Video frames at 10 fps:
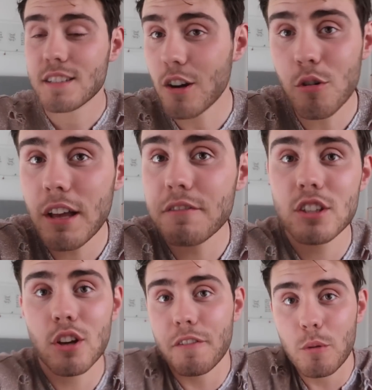So all you have to
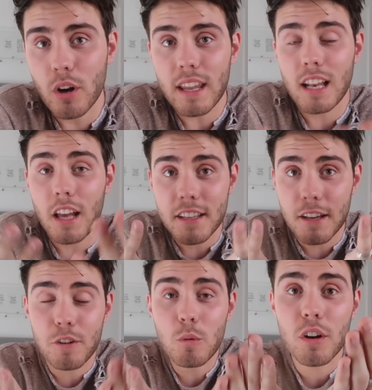do, if you want, like,
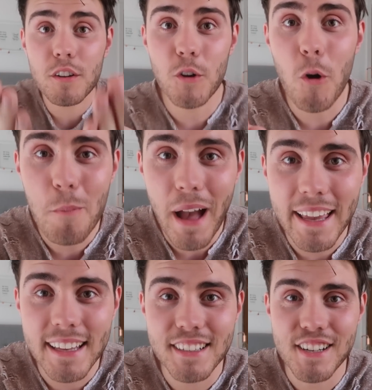if you want your
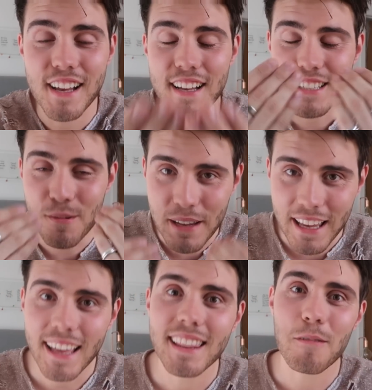page to be
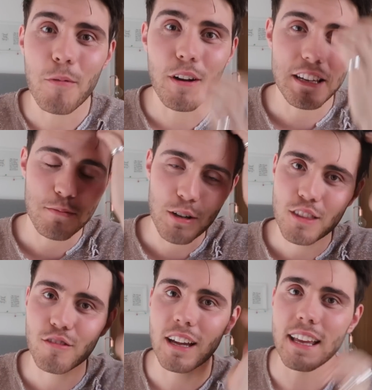in the Pointless Book
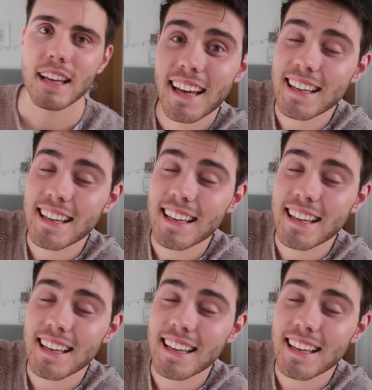3,